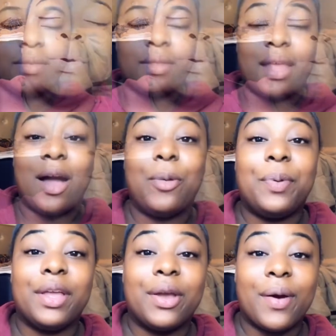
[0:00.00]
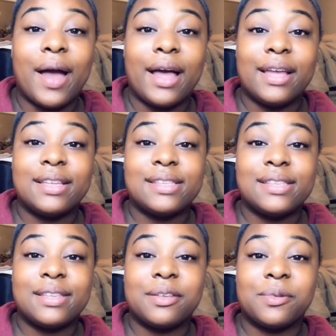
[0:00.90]
Now open your
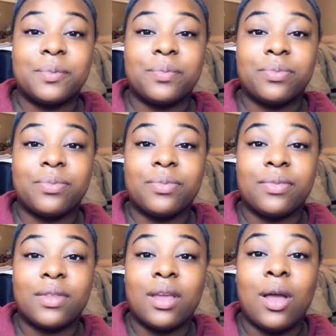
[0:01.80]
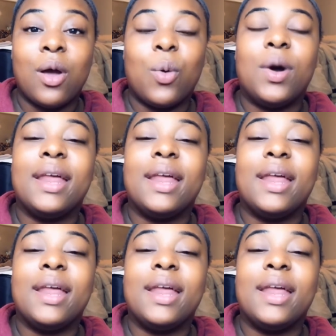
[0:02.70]
eyes. What